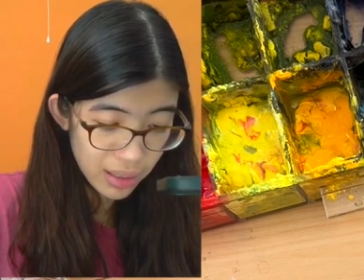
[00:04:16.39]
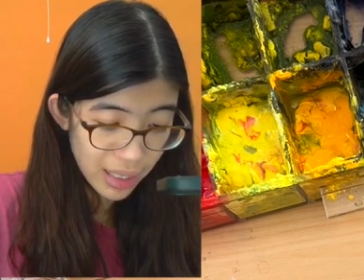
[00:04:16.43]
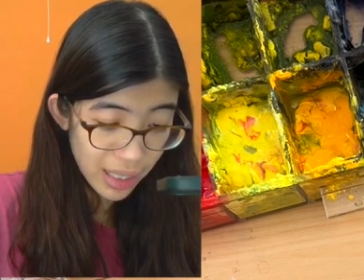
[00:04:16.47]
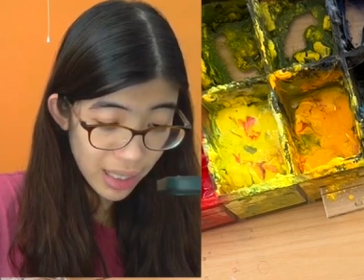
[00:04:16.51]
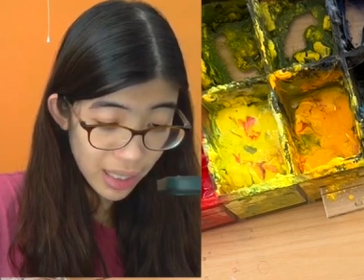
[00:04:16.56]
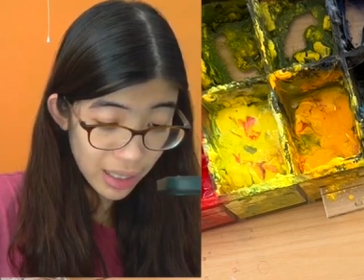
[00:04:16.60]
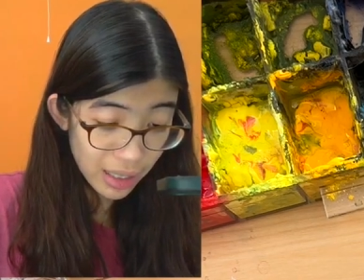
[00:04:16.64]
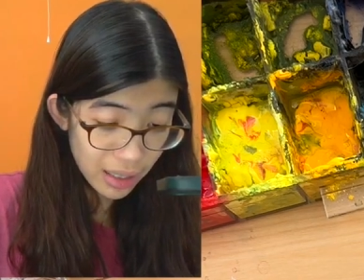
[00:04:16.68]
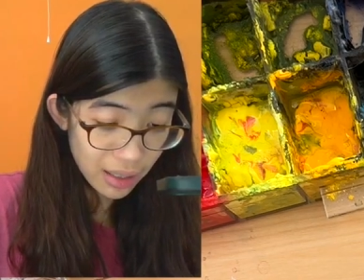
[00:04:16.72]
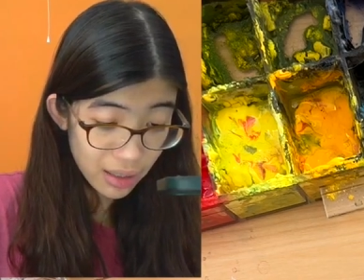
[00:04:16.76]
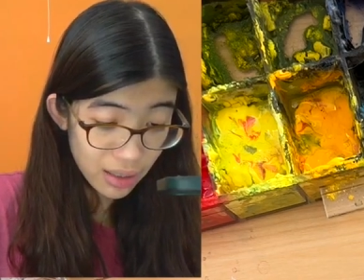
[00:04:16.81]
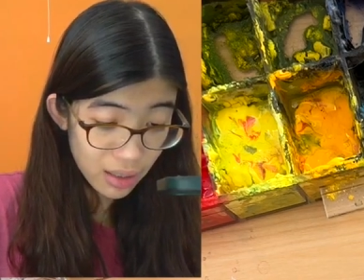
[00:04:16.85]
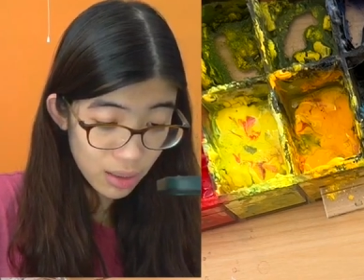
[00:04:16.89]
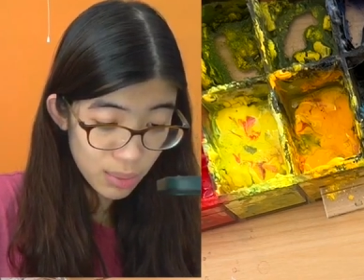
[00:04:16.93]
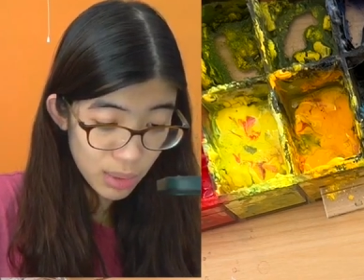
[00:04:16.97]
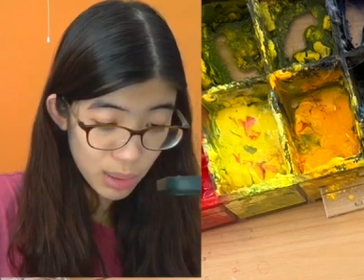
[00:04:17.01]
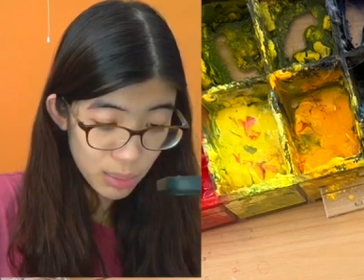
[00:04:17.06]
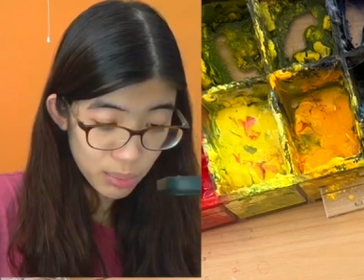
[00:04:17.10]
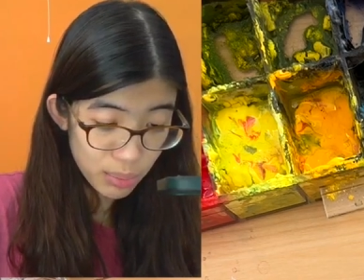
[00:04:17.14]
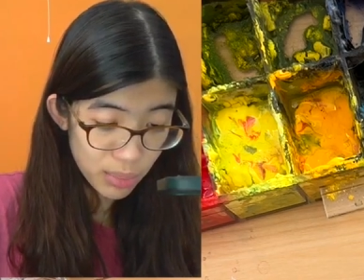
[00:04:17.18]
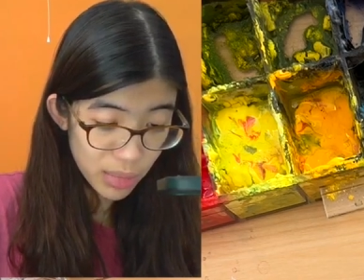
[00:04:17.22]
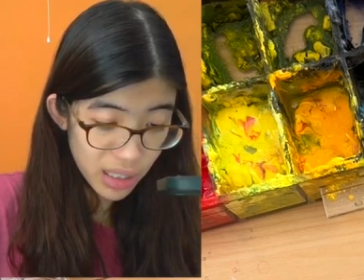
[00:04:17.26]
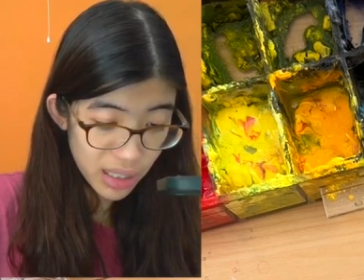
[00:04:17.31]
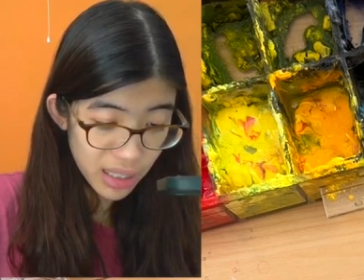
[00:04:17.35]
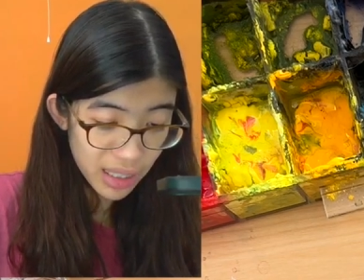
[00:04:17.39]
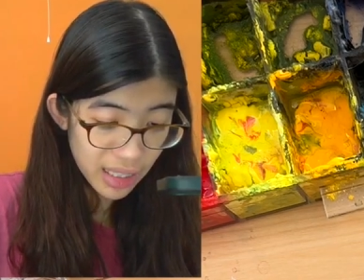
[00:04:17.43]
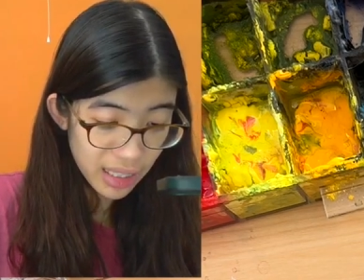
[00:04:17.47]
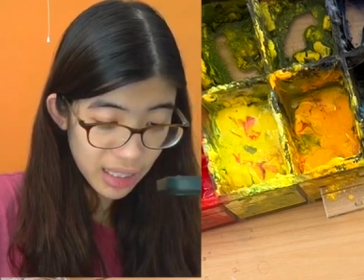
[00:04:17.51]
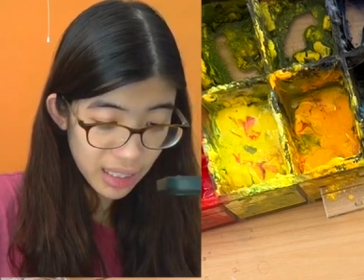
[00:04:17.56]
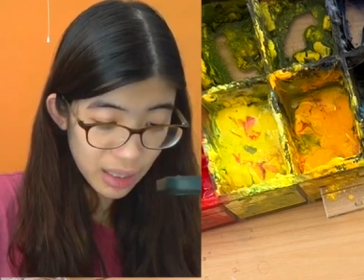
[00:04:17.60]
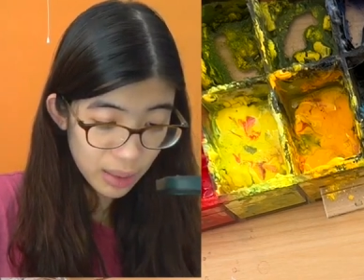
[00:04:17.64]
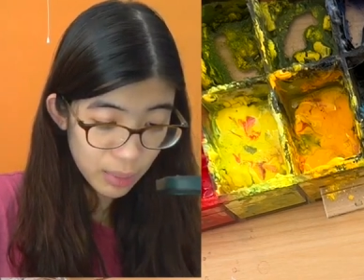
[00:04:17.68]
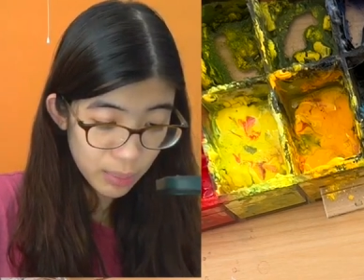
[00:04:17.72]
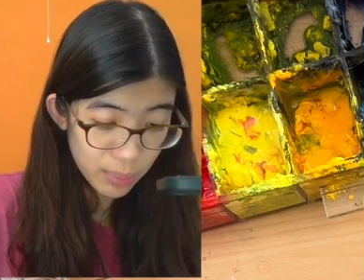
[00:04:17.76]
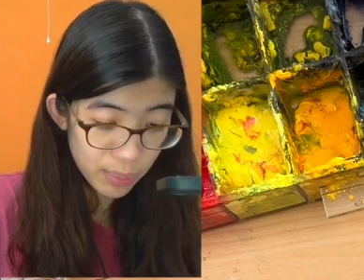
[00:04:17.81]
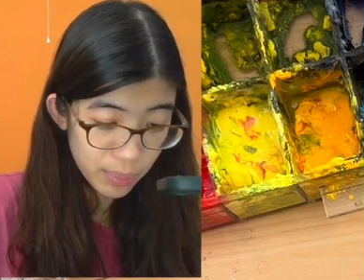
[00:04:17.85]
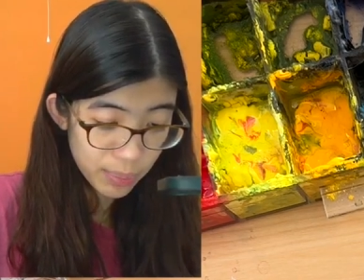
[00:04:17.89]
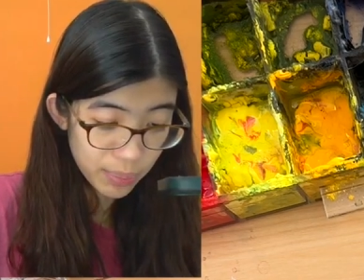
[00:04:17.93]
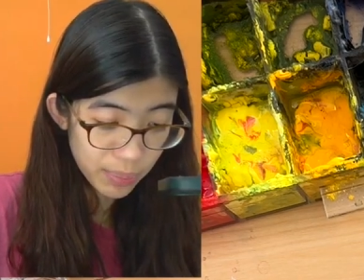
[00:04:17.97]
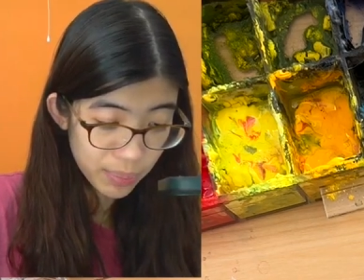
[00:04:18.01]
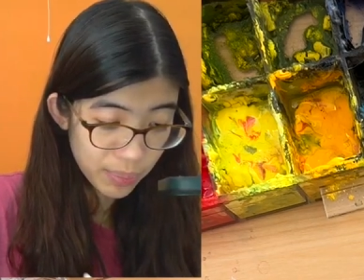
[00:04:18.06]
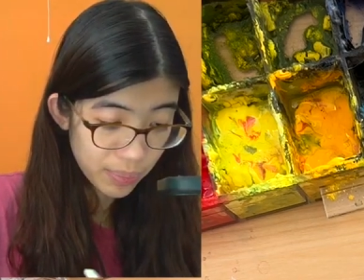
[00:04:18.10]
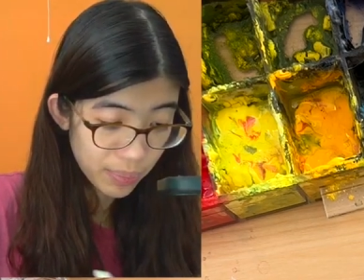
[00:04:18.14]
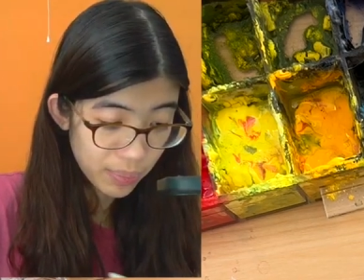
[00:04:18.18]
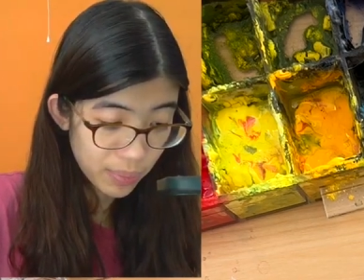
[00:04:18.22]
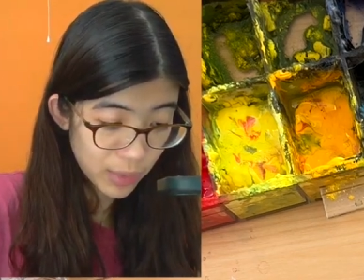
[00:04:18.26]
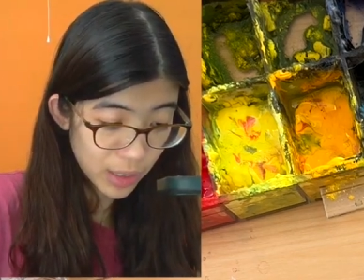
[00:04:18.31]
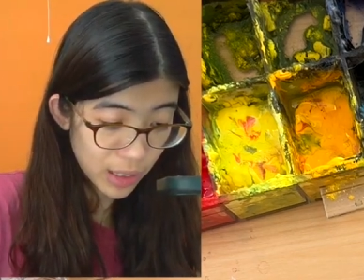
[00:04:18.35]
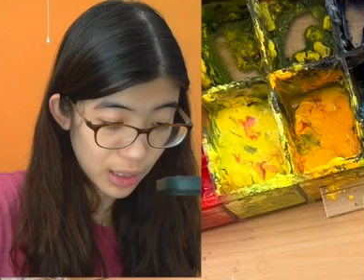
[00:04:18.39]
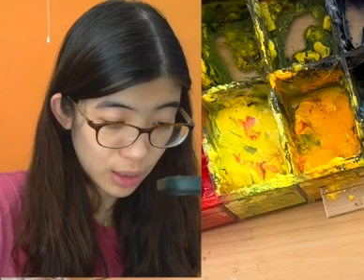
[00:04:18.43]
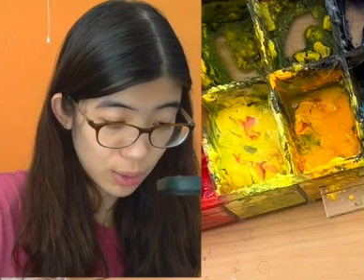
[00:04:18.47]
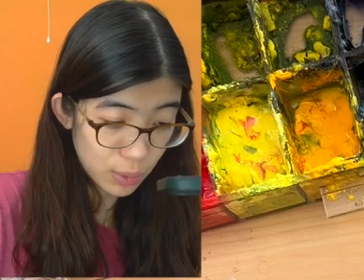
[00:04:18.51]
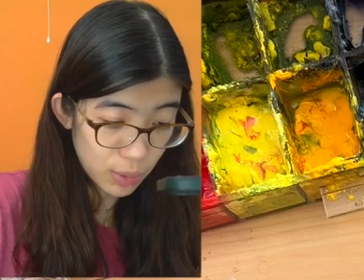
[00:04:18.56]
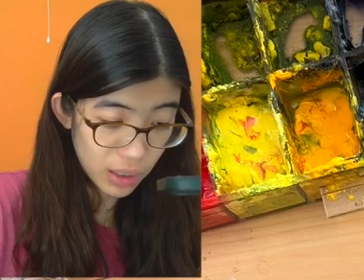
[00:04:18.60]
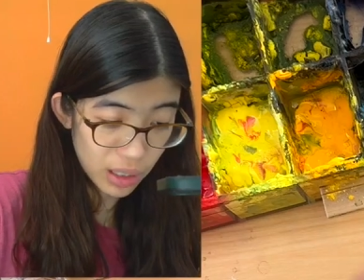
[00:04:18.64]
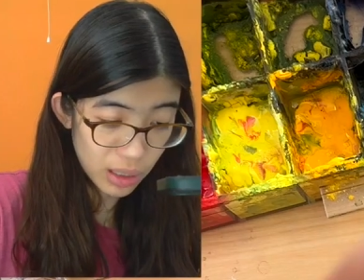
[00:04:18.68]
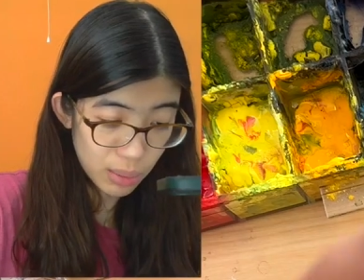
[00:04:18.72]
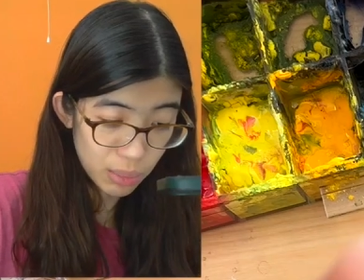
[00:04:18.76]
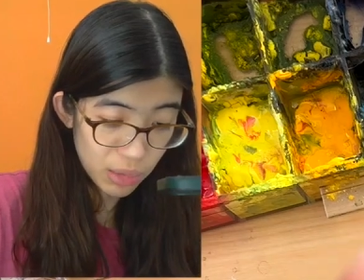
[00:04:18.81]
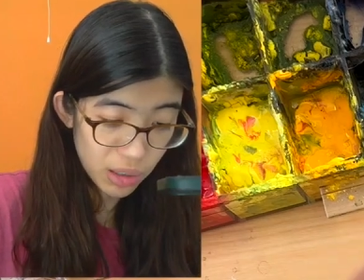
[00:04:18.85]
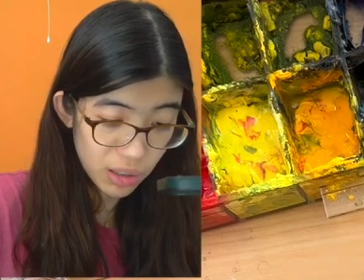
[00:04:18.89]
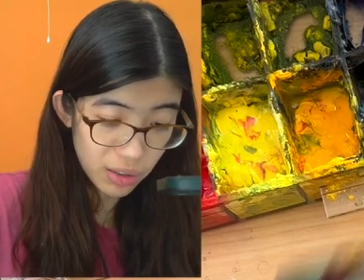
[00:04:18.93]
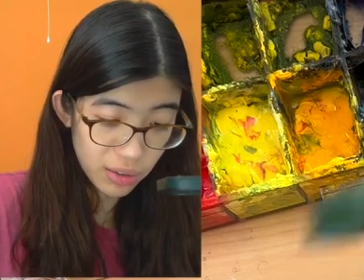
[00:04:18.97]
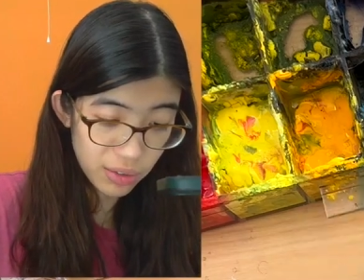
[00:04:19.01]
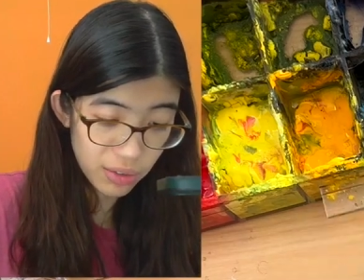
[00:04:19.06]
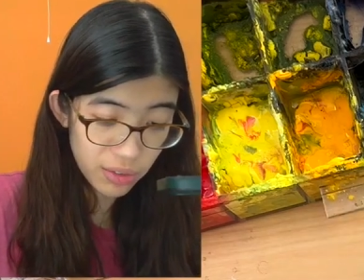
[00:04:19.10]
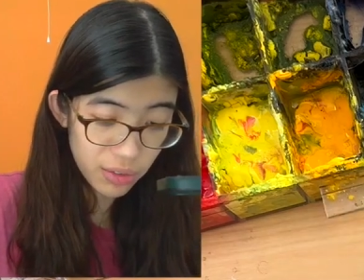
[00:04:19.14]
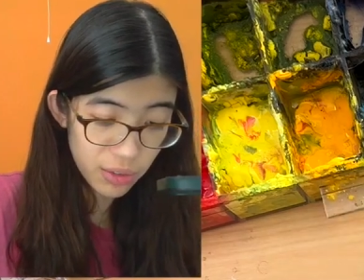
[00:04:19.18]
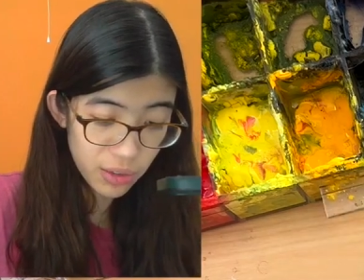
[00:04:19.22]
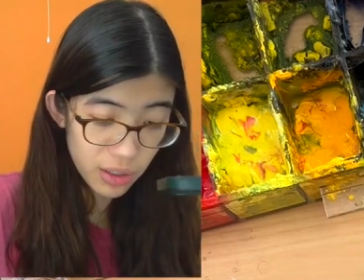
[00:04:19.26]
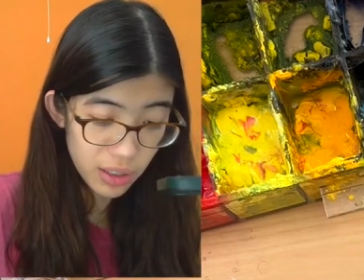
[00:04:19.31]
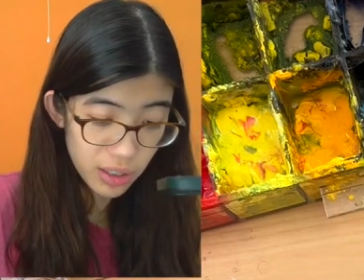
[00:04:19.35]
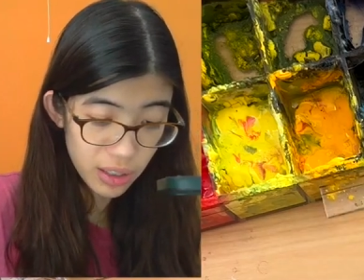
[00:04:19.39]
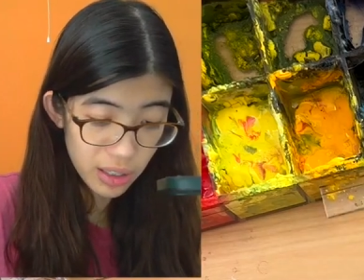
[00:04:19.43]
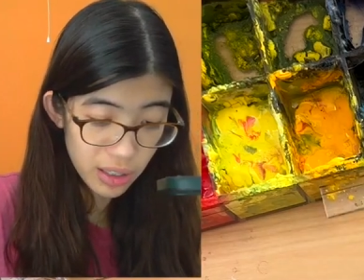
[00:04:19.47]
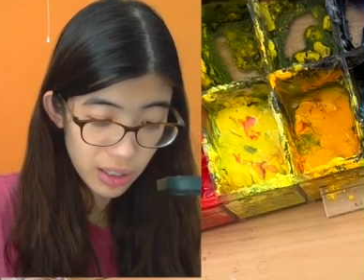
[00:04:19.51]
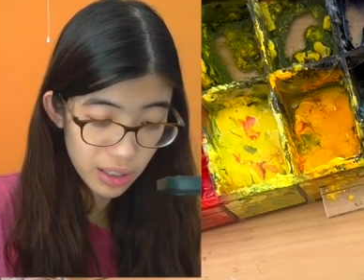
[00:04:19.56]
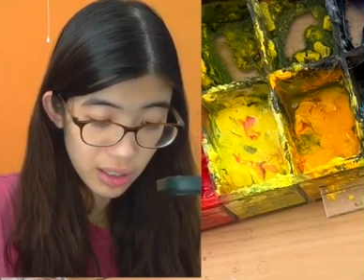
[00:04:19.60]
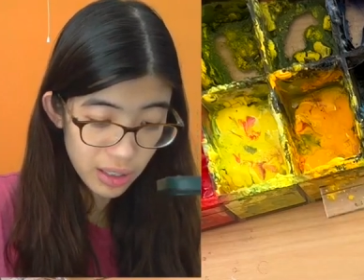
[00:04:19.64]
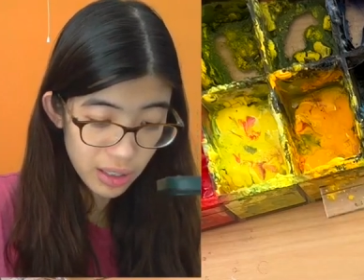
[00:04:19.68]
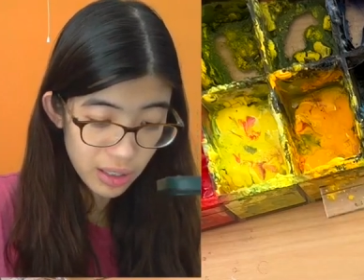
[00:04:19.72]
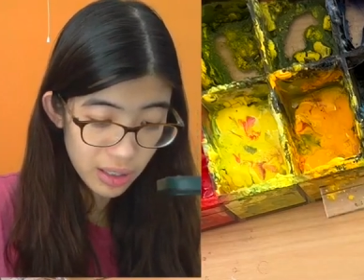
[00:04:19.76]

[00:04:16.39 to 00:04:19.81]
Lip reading: kind of like a little bit muddy. That's what I'm going for.